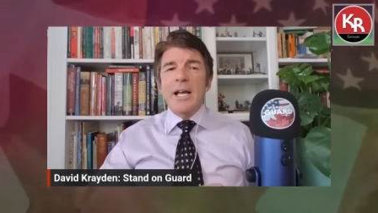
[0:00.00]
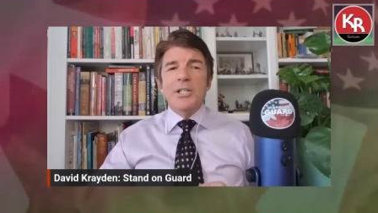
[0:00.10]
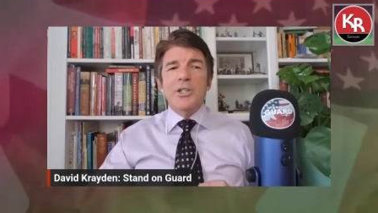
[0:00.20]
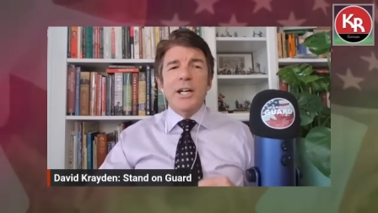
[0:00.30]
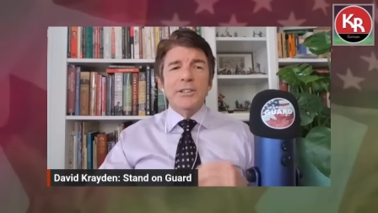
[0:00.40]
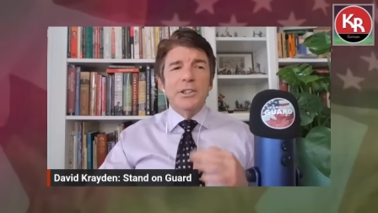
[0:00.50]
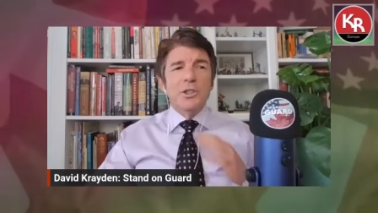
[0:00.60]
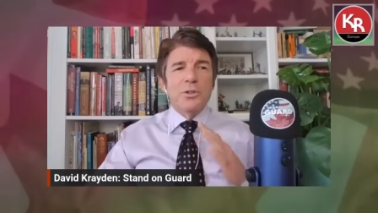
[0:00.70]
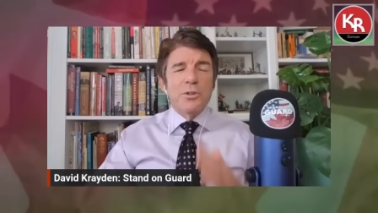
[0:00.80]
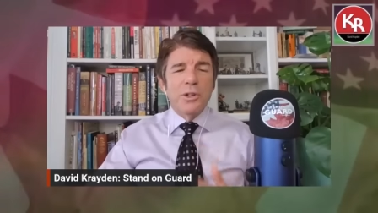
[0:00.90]
Justin
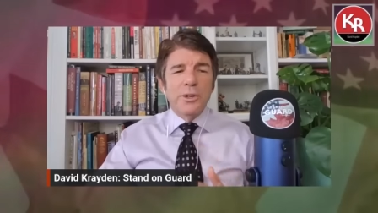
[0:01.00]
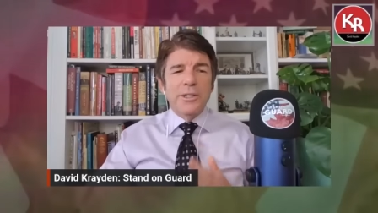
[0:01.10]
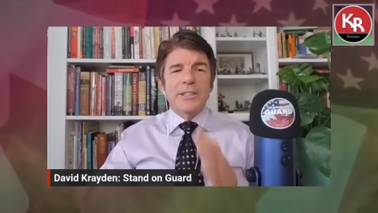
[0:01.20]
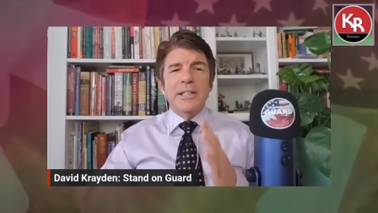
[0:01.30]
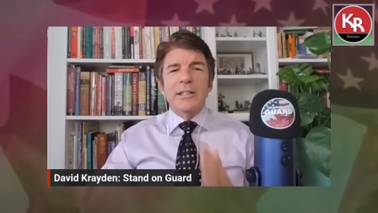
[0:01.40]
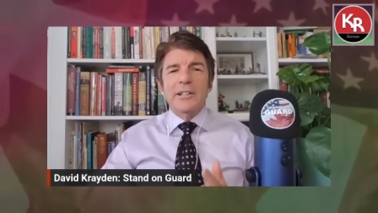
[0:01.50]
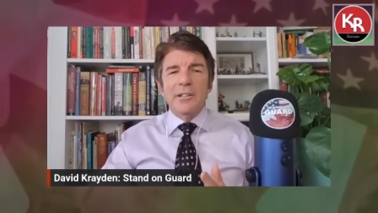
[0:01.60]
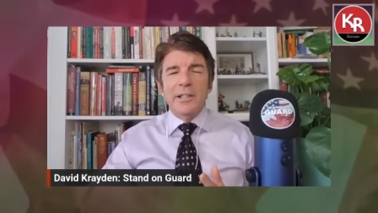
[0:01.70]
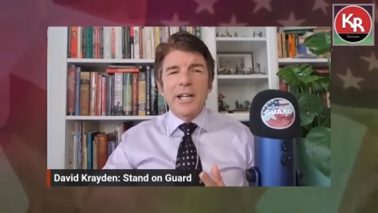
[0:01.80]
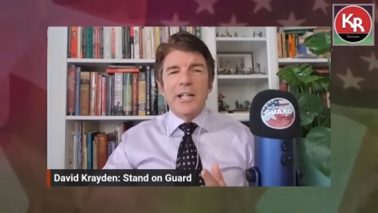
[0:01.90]
Trudeau is
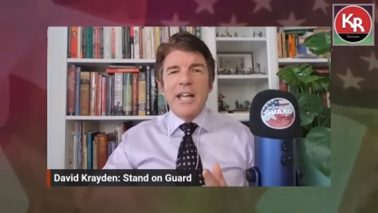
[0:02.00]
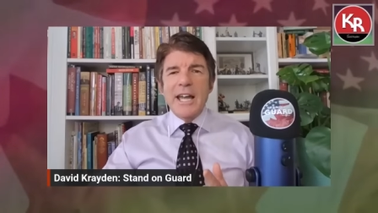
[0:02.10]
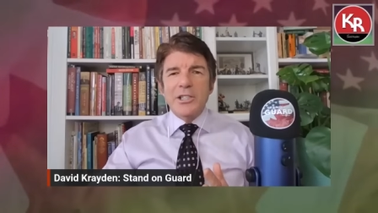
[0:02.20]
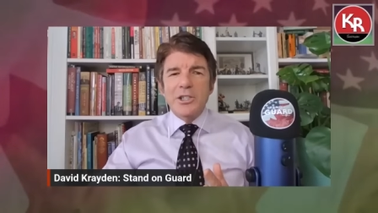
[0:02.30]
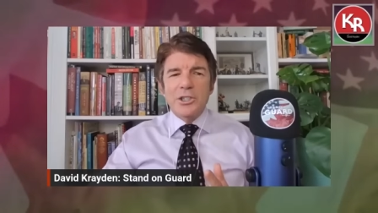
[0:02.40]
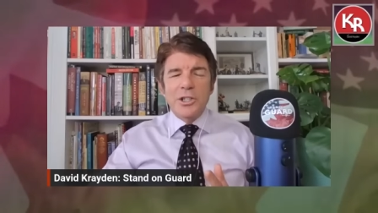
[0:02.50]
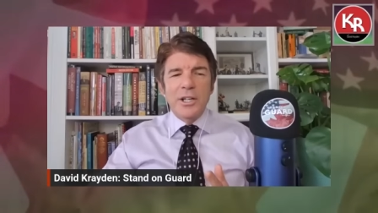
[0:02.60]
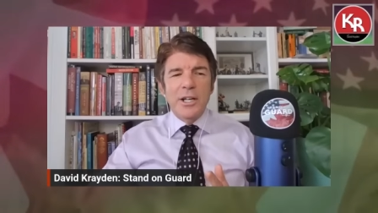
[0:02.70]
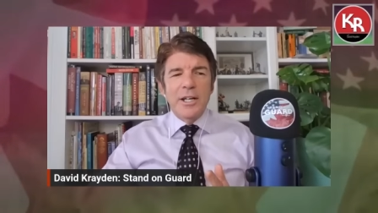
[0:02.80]
clearly unhinged.